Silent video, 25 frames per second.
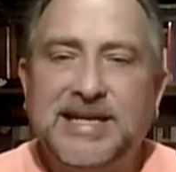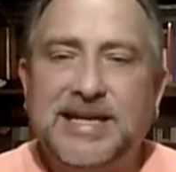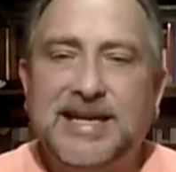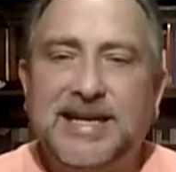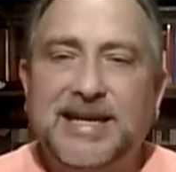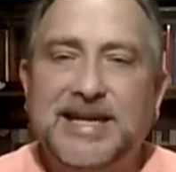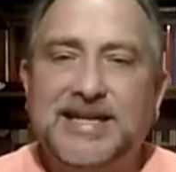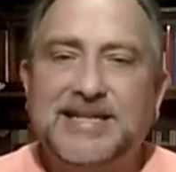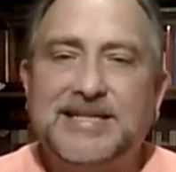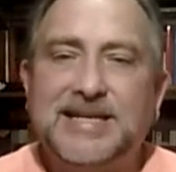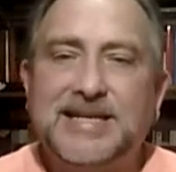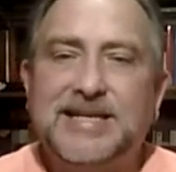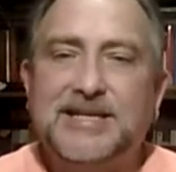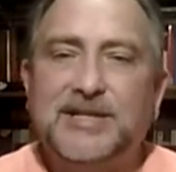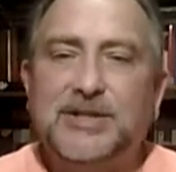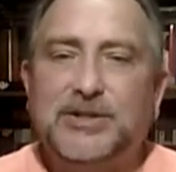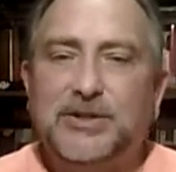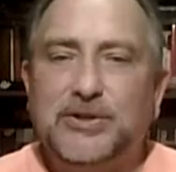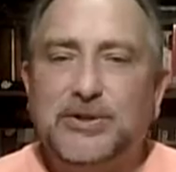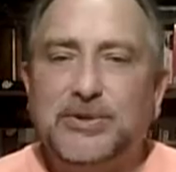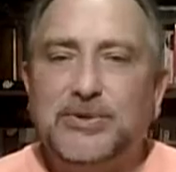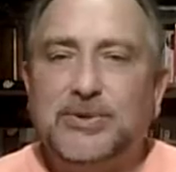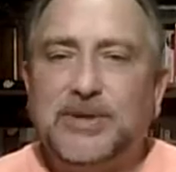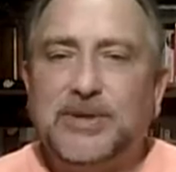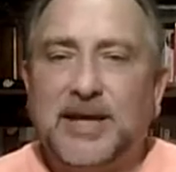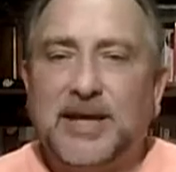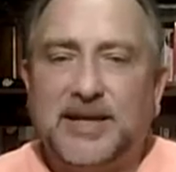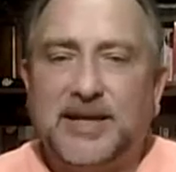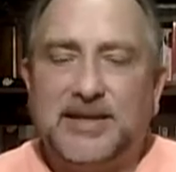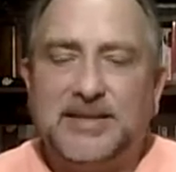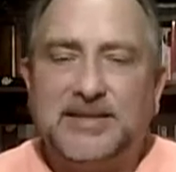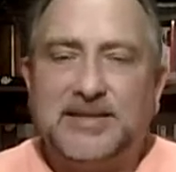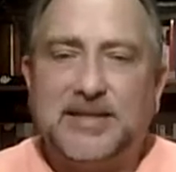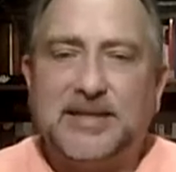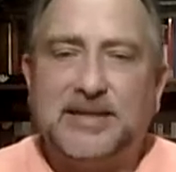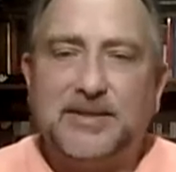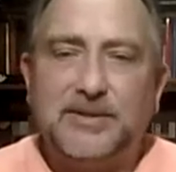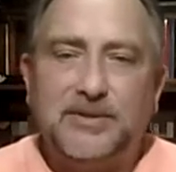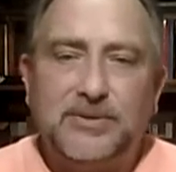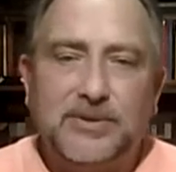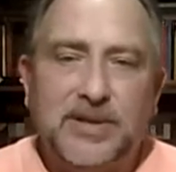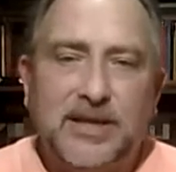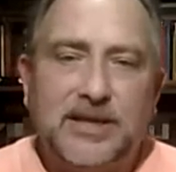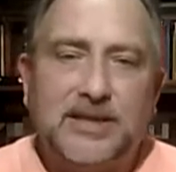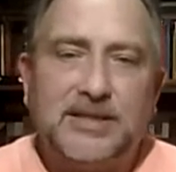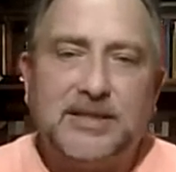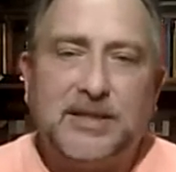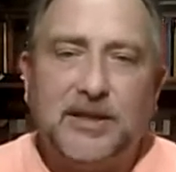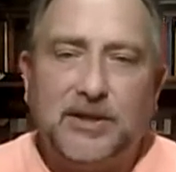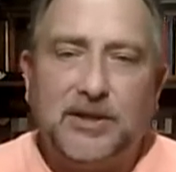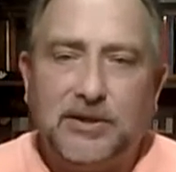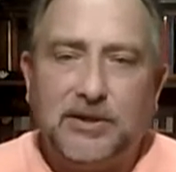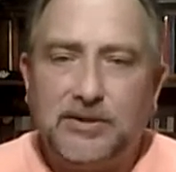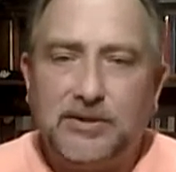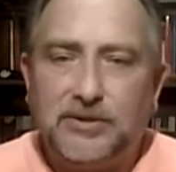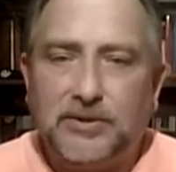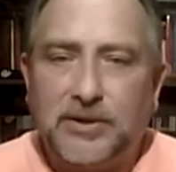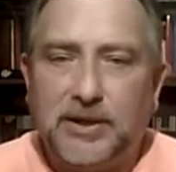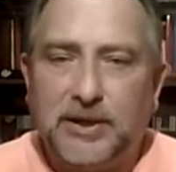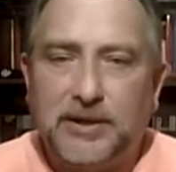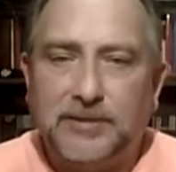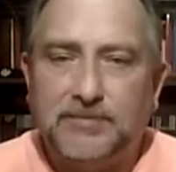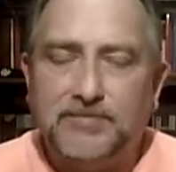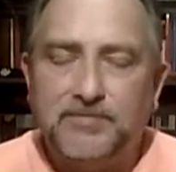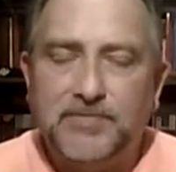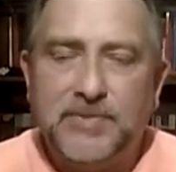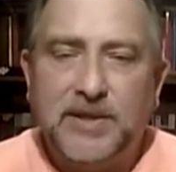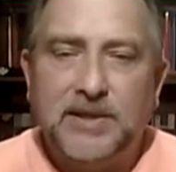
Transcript: And as I do that coloring,